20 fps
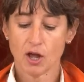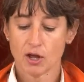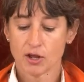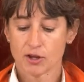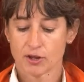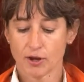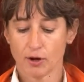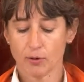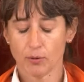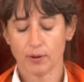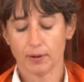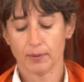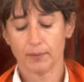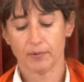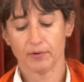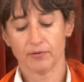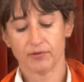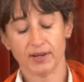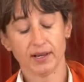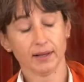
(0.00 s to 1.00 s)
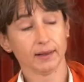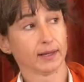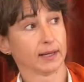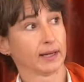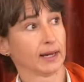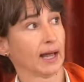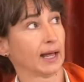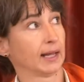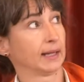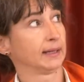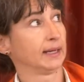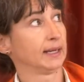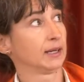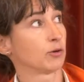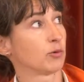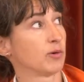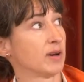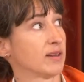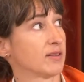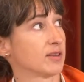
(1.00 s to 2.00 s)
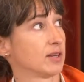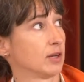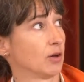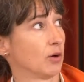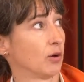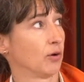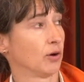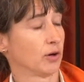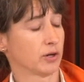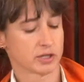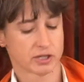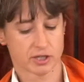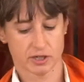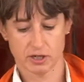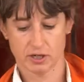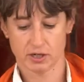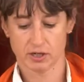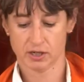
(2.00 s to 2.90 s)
So feeling an increasing urge